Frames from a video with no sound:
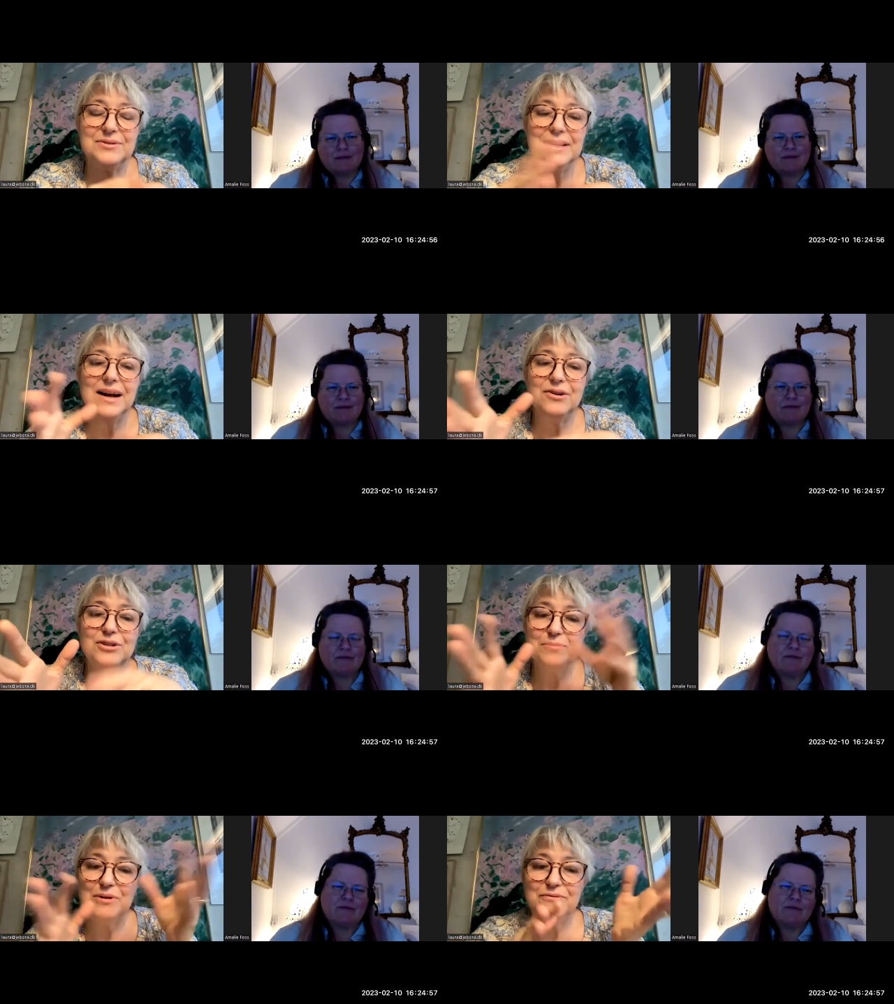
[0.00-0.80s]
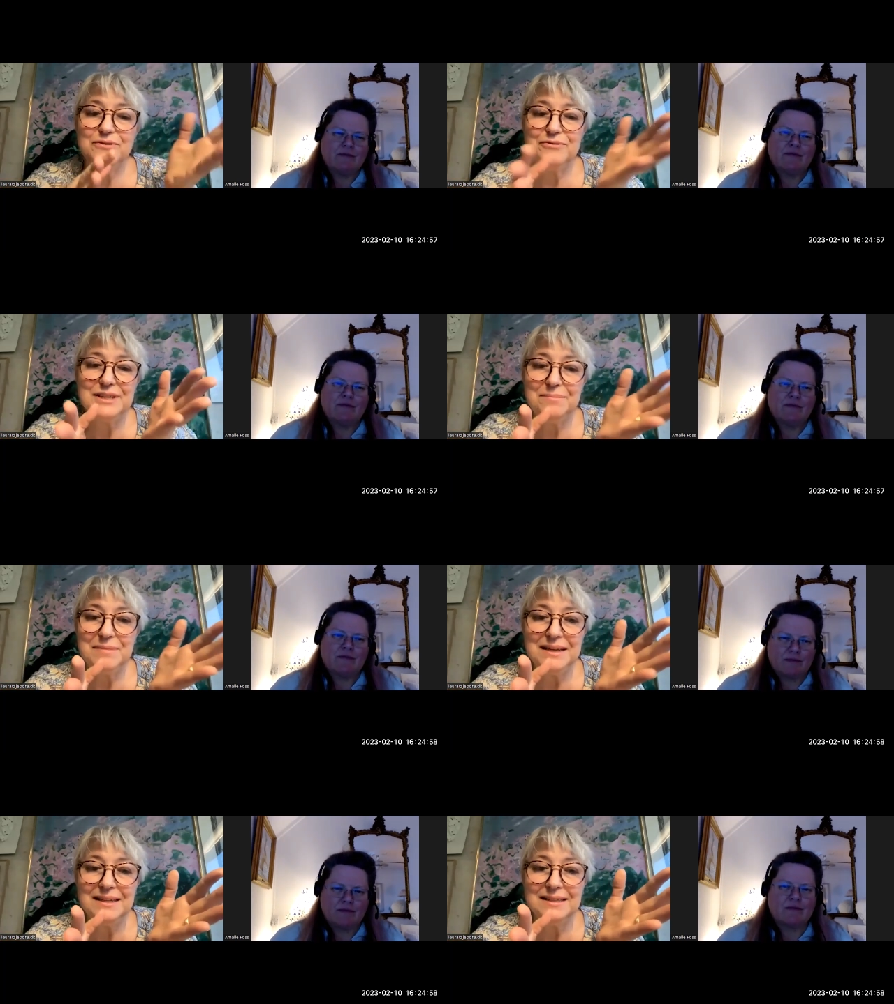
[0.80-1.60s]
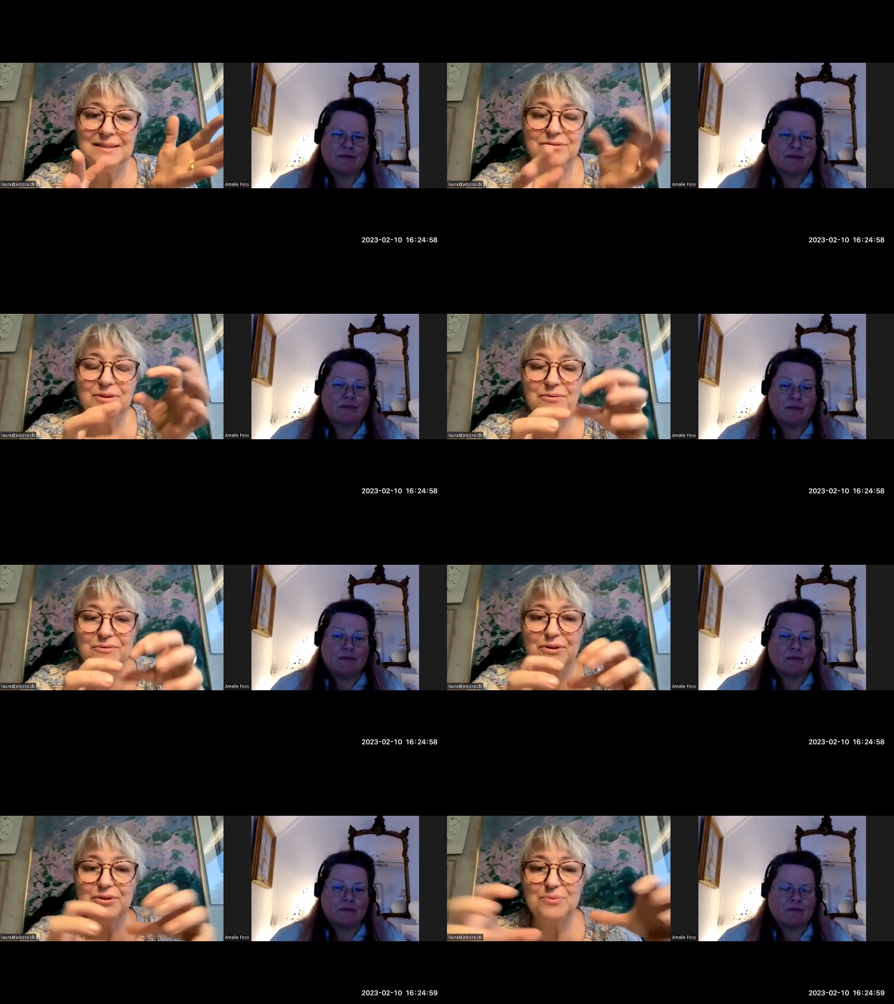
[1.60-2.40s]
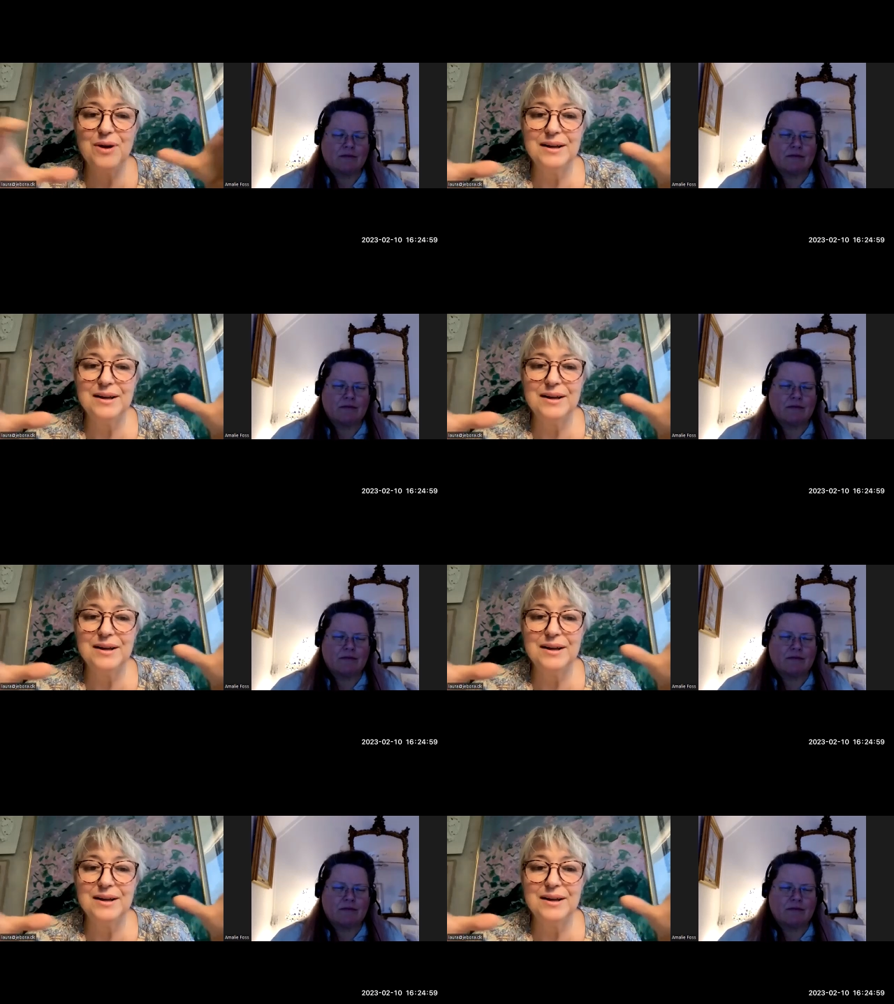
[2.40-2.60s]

Speaker 1: three hours per fifteen minutes for the mm-hmm. first mm -hmm.